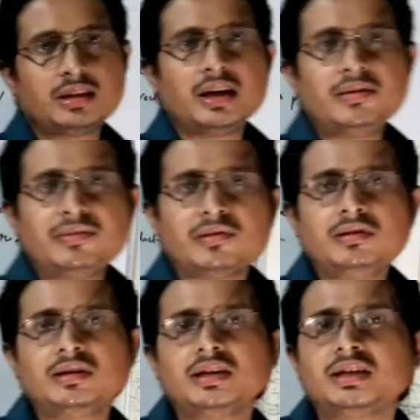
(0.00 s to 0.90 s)

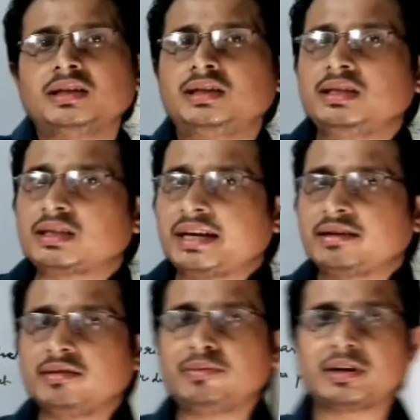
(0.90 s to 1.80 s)
Therefore, this kind
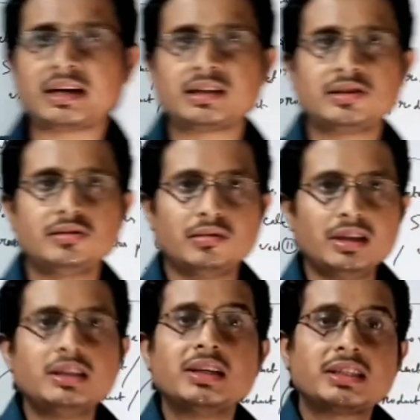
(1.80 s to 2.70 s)
of product is known
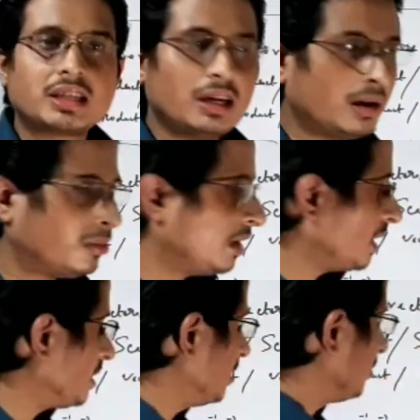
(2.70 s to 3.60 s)
as scalar
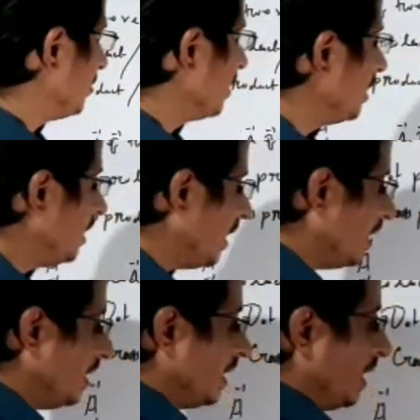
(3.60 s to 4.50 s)
product.
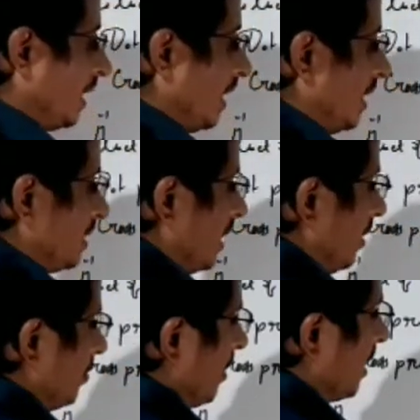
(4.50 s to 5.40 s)
Here A is the
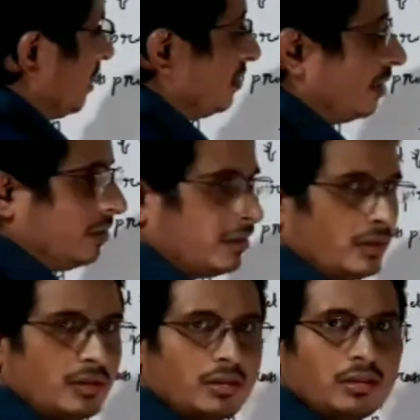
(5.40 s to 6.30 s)
magnitude of,
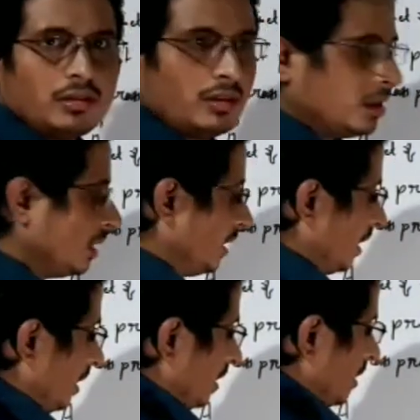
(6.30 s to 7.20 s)

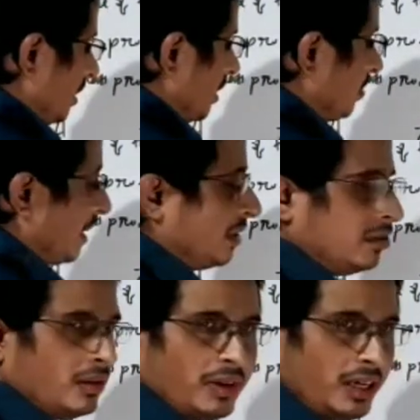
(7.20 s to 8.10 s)
here this is magnitude
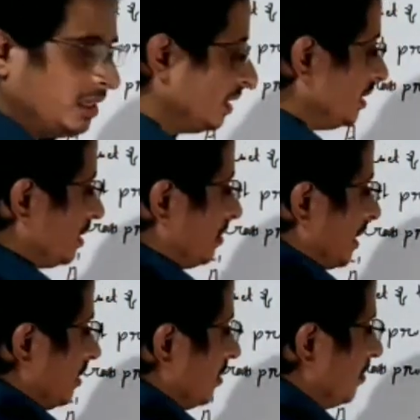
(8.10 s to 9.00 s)
of A, this is
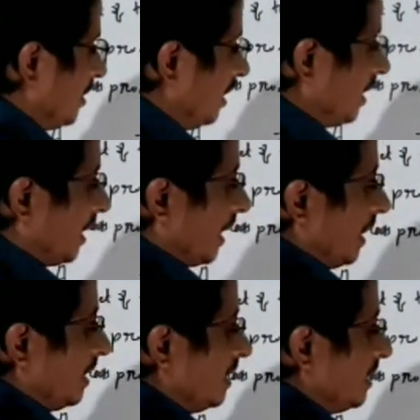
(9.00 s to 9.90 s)
magnitude of B,
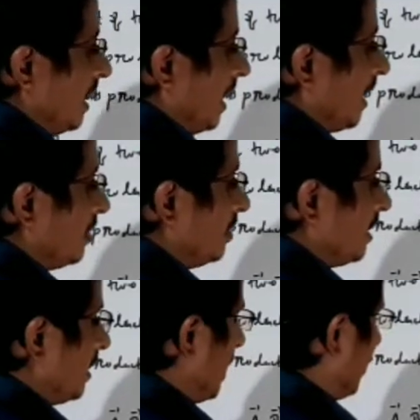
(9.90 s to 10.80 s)
and this is the angle
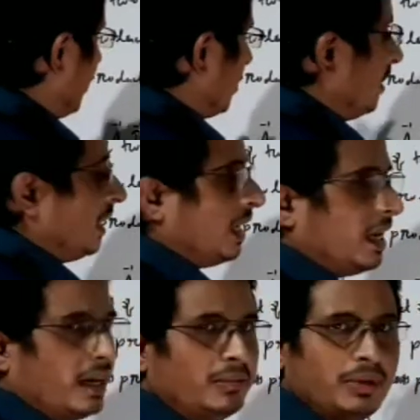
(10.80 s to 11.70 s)
theta between A
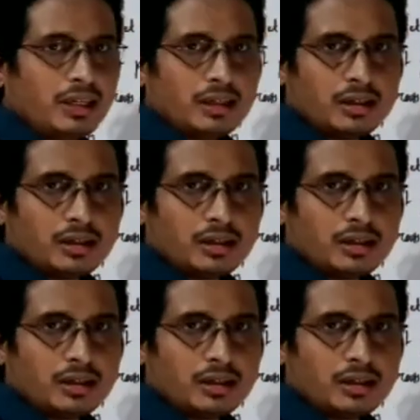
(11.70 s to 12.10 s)
and B.